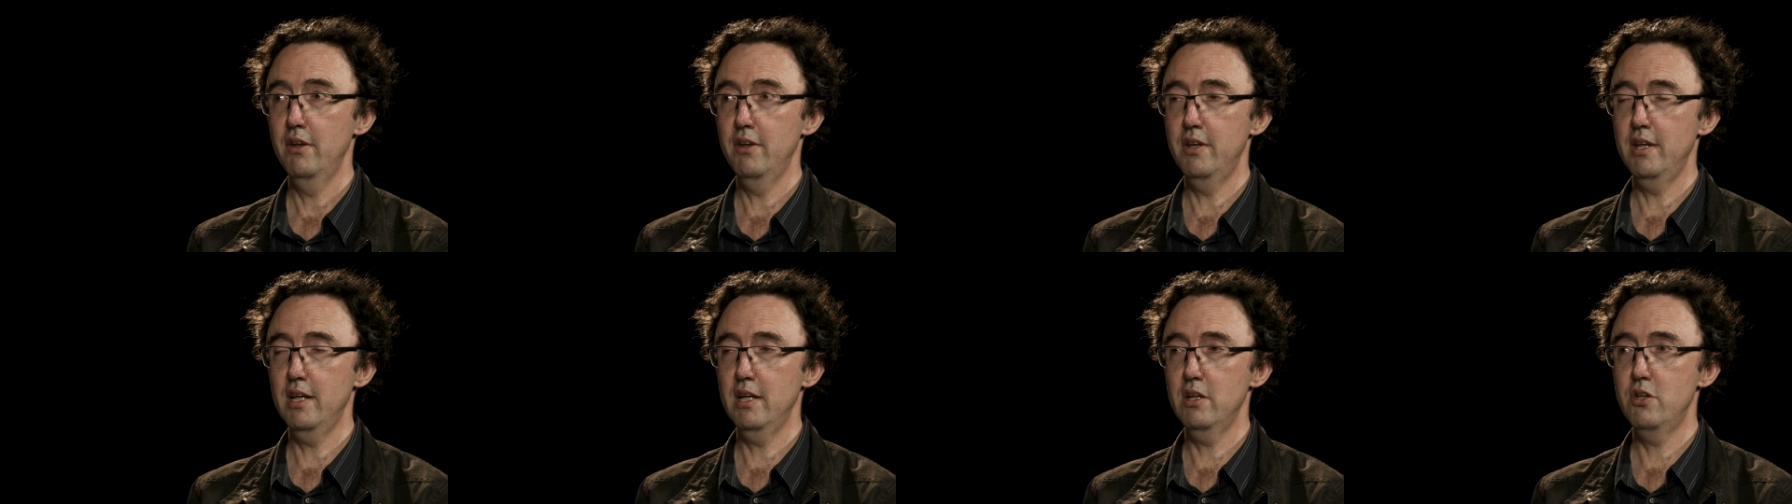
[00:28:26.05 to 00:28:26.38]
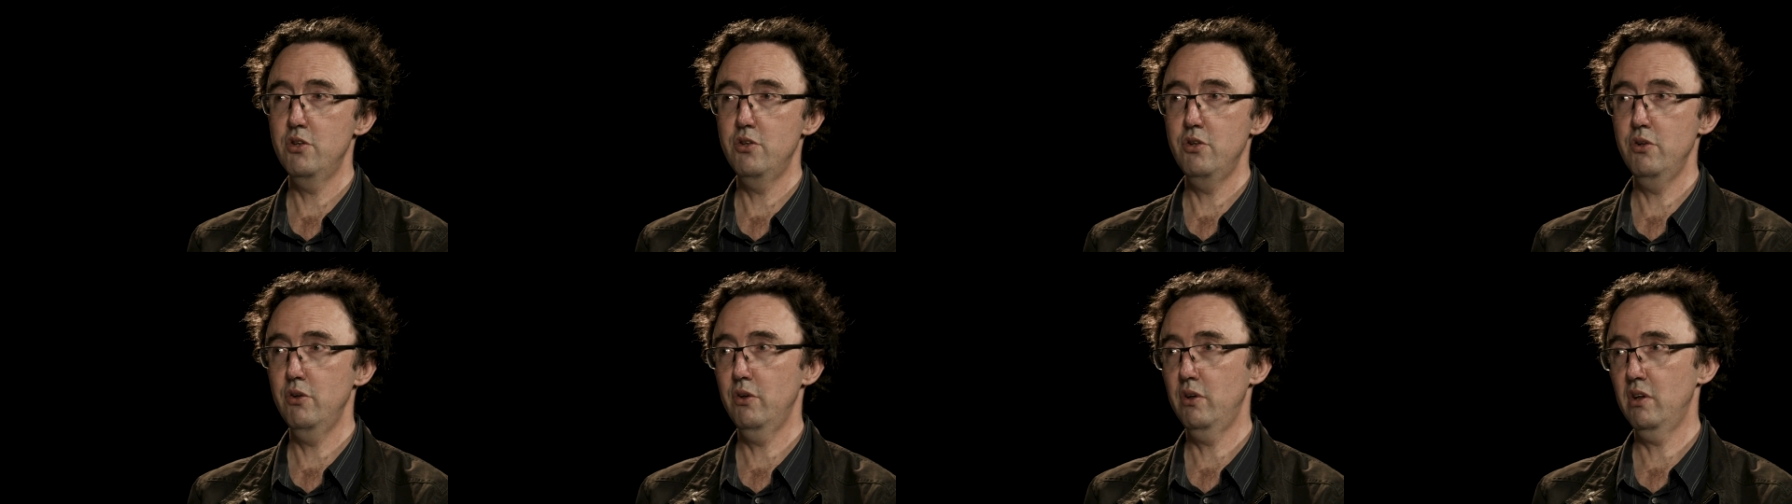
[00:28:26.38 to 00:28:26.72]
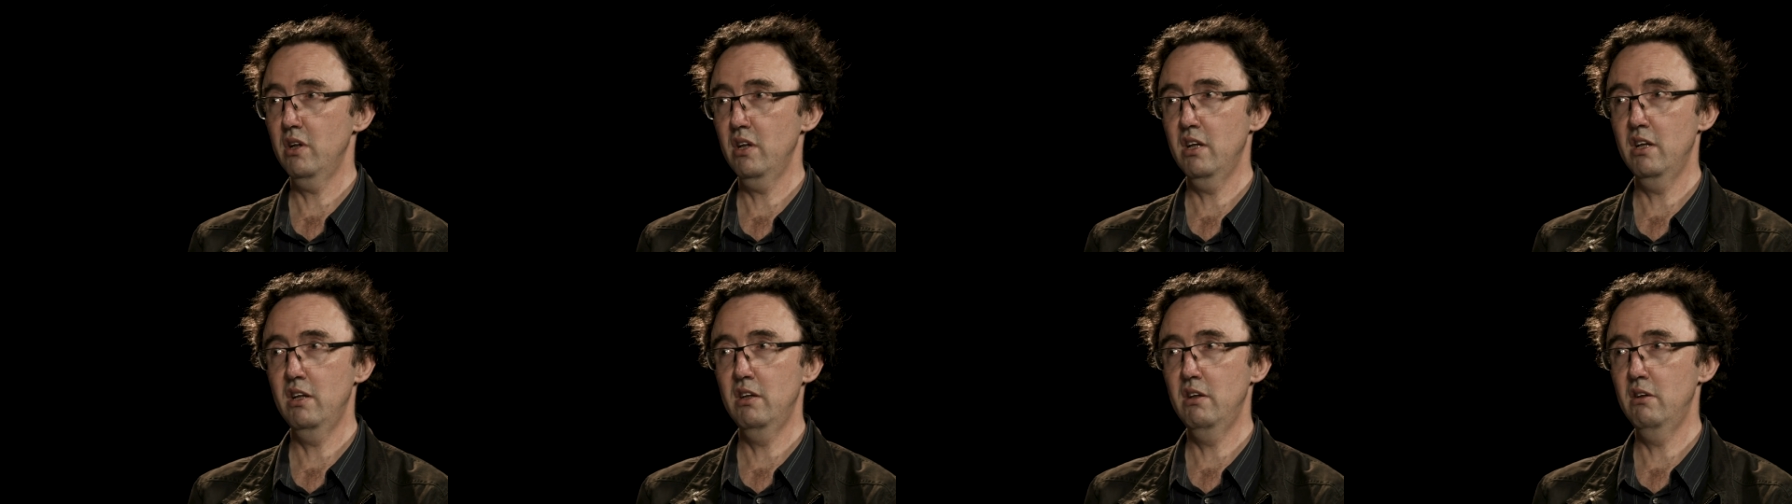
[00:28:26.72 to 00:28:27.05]
that you
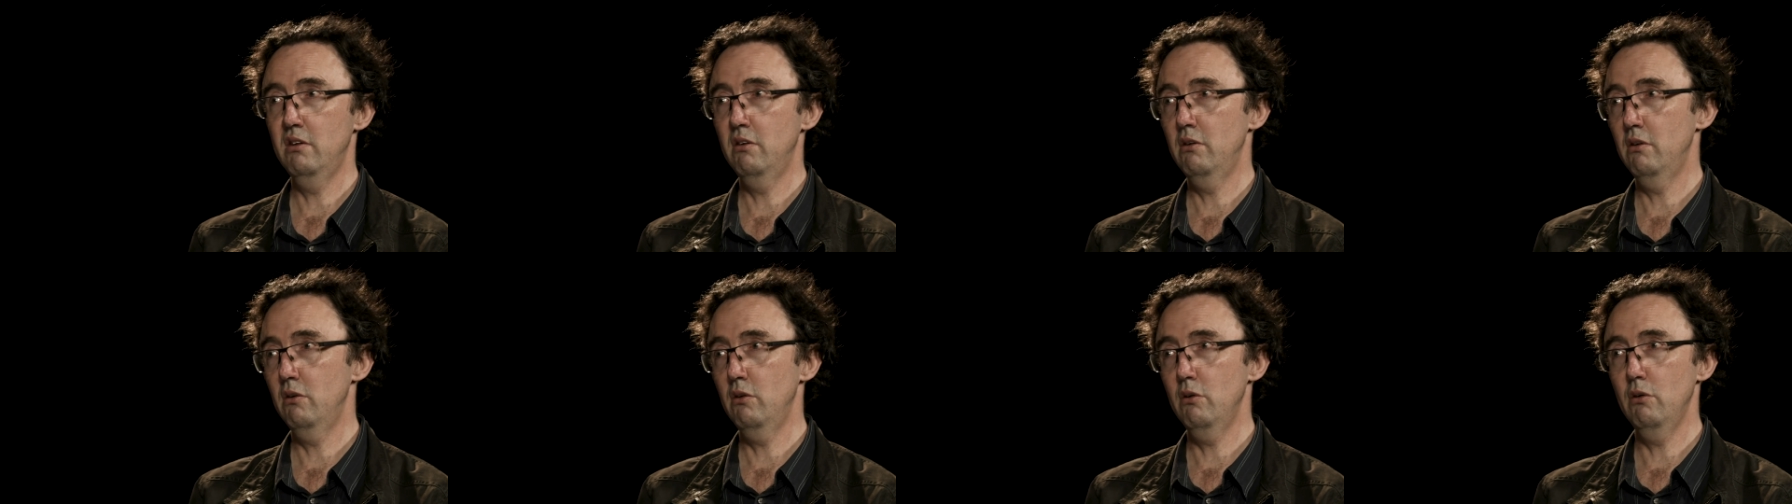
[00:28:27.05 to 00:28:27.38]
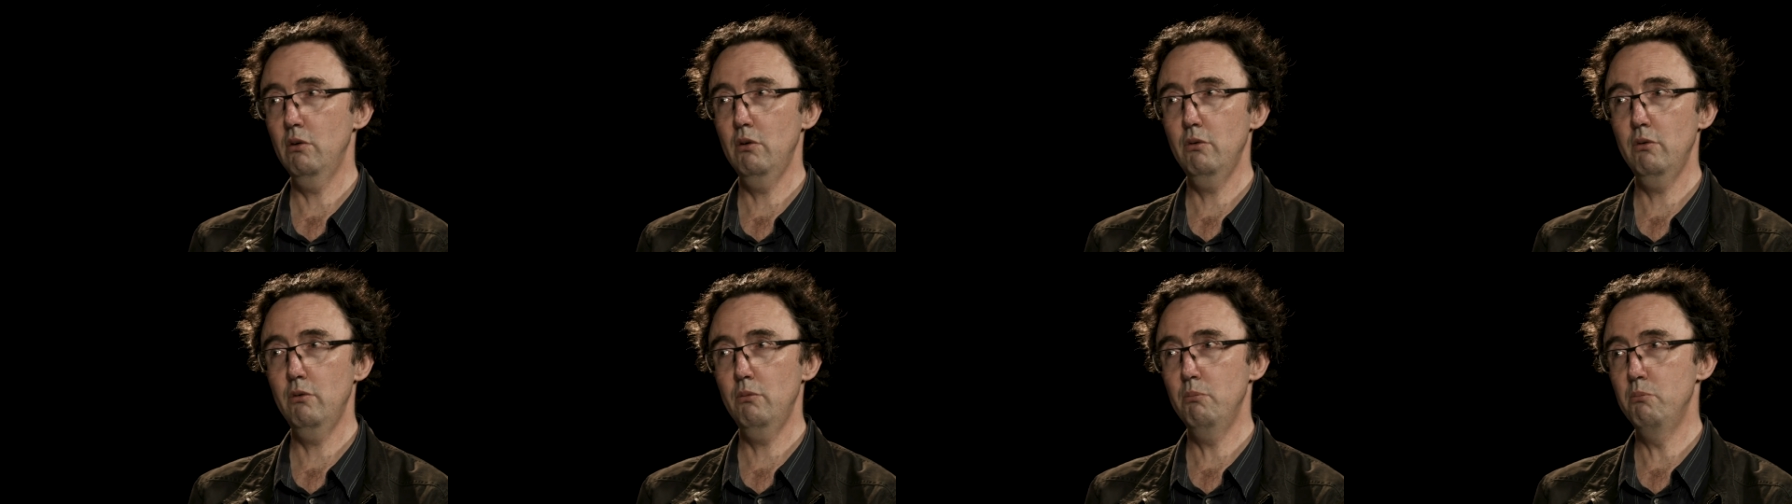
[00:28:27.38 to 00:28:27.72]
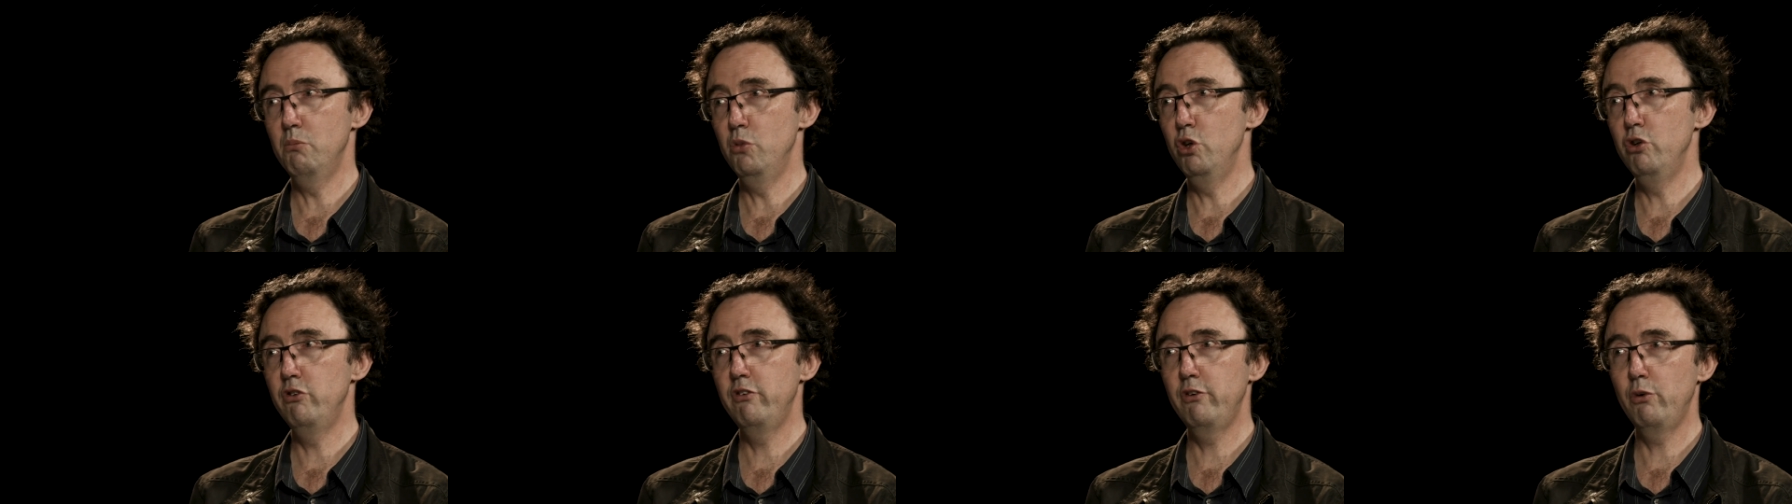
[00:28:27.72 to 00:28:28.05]
can
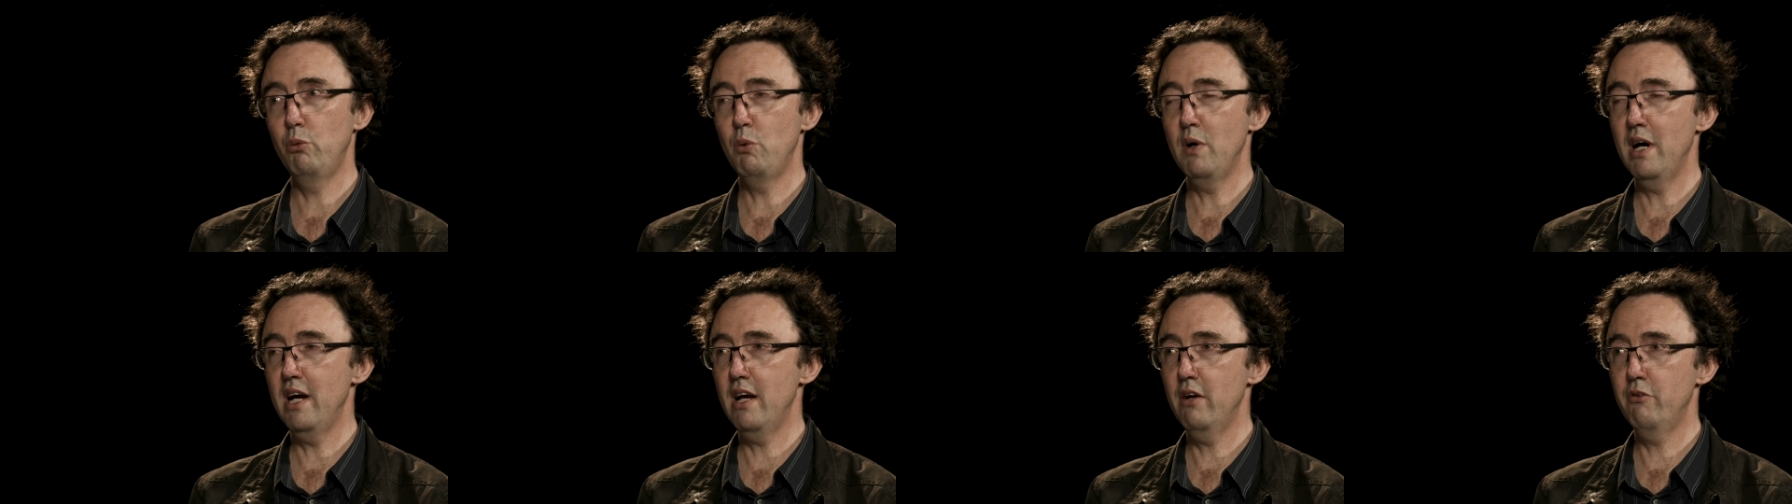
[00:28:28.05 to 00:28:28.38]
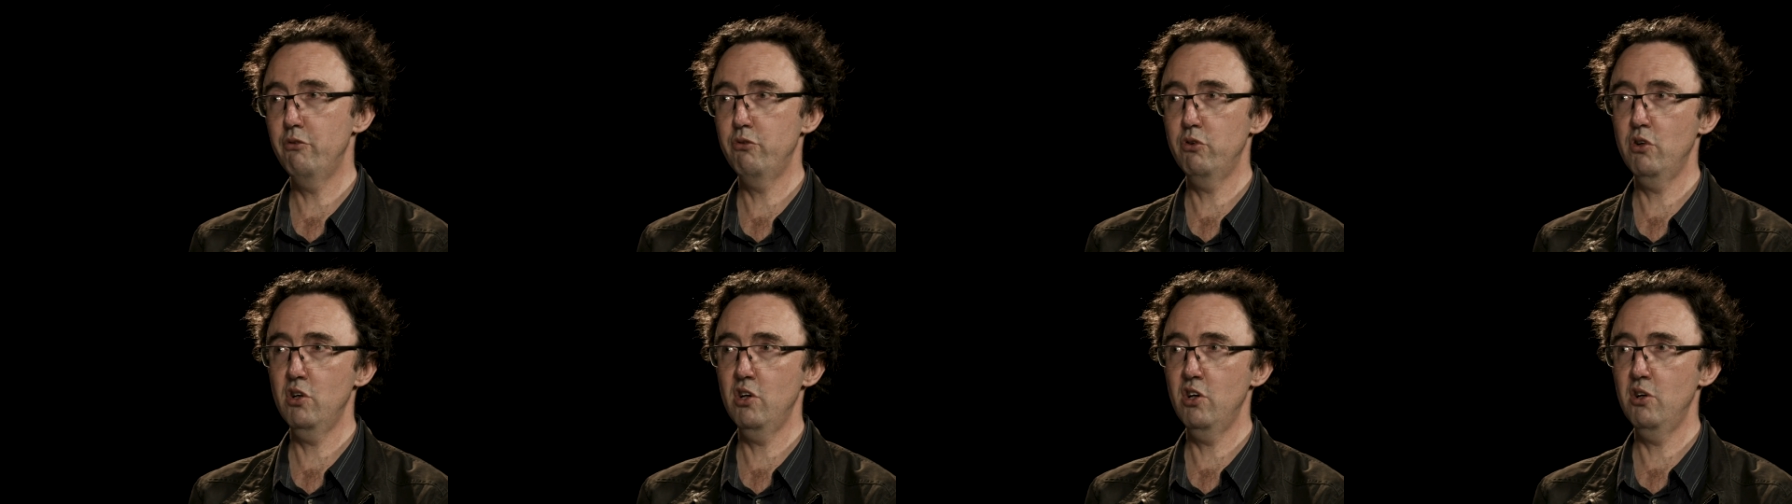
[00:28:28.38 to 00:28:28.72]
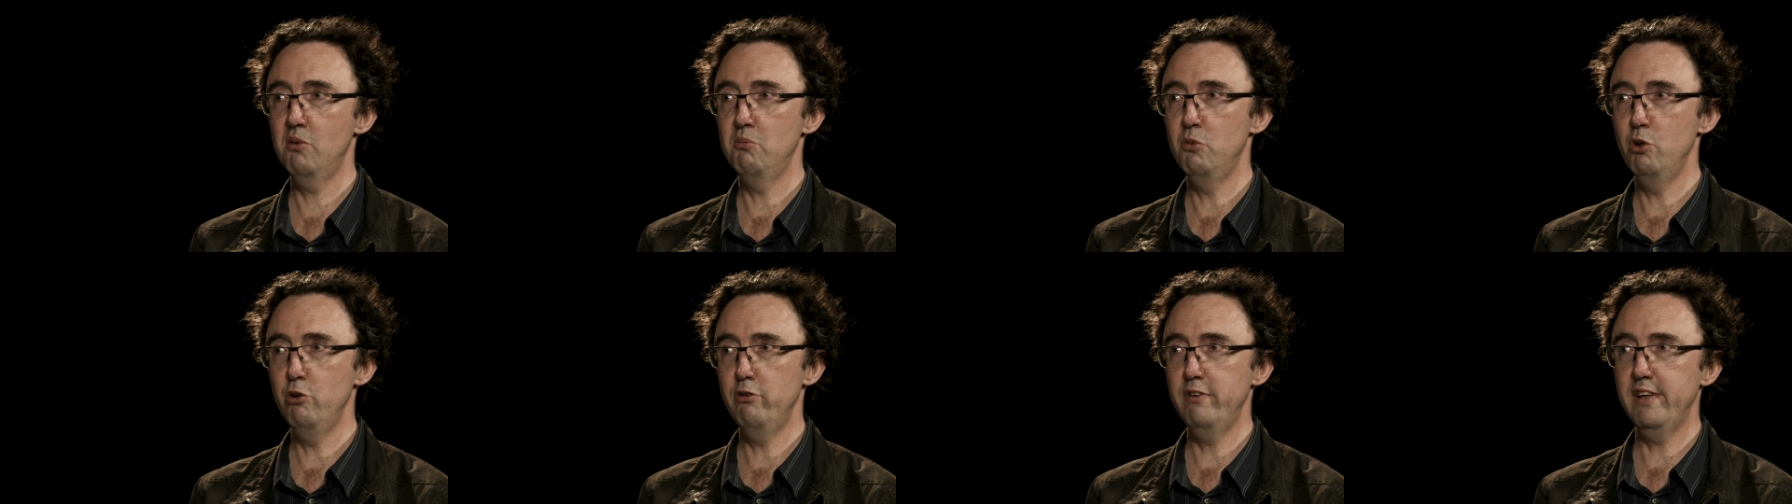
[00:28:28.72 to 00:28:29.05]
move away
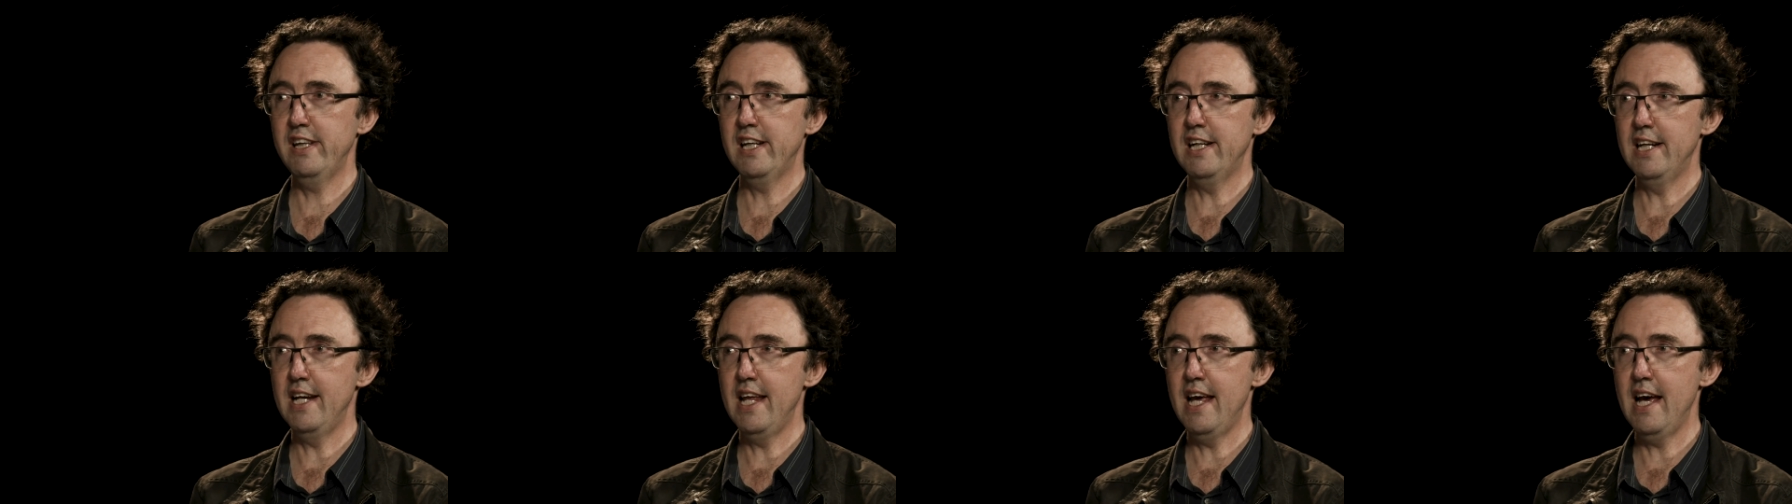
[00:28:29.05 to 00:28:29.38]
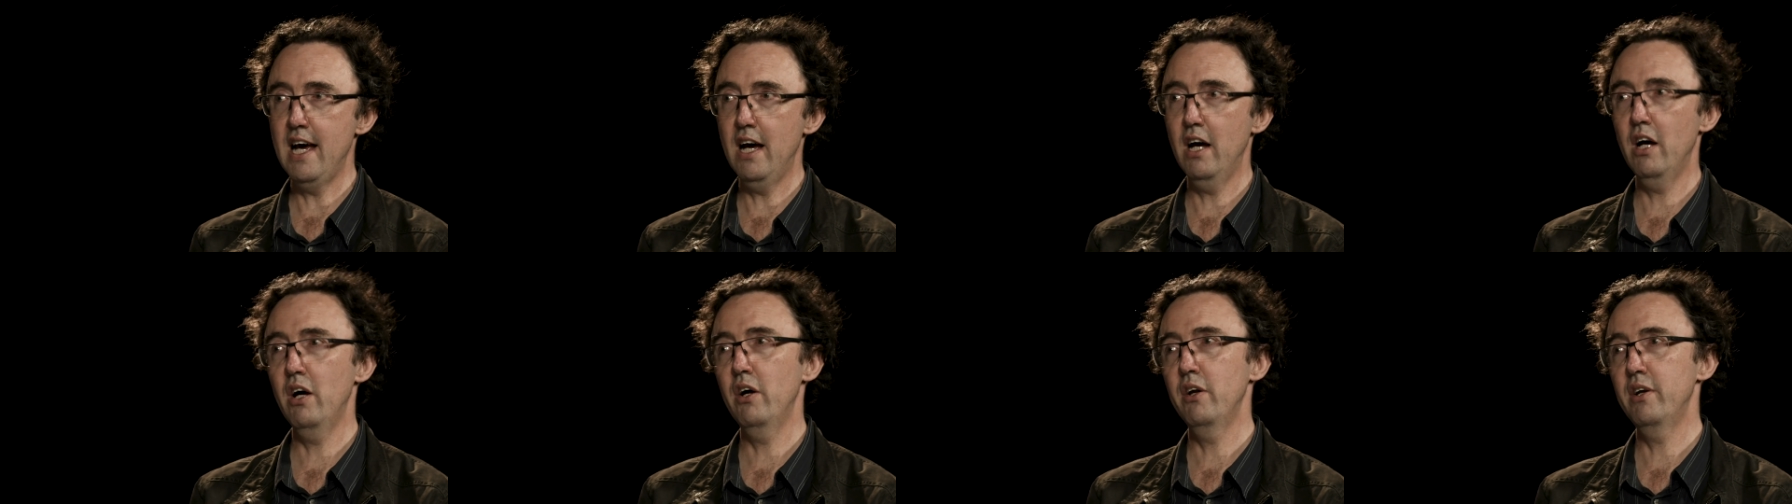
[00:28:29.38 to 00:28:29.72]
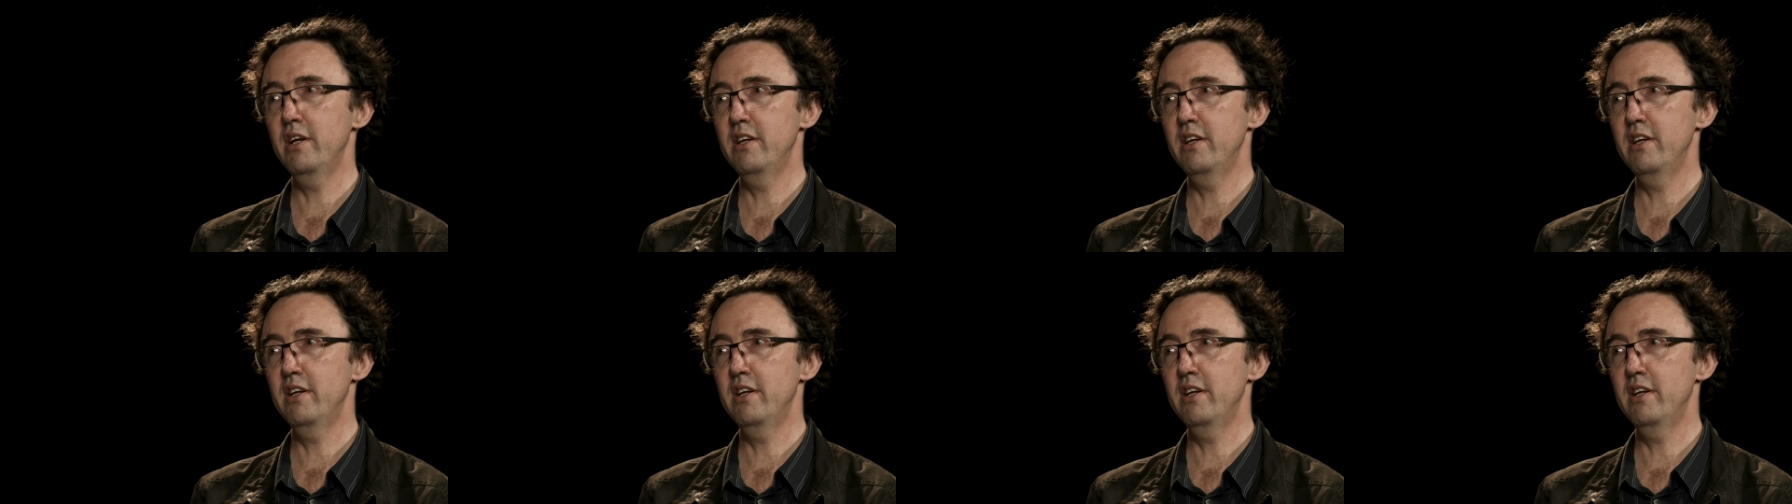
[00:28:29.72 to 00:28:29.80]
from, move in and out.